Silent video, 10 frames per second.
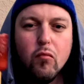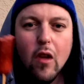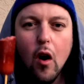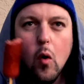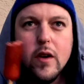
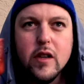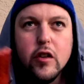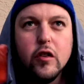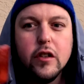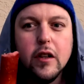always
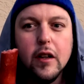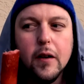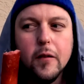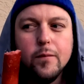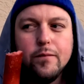
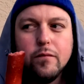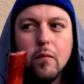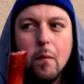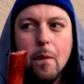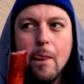interesting
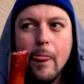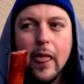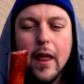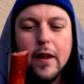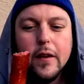
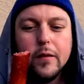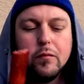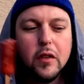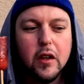to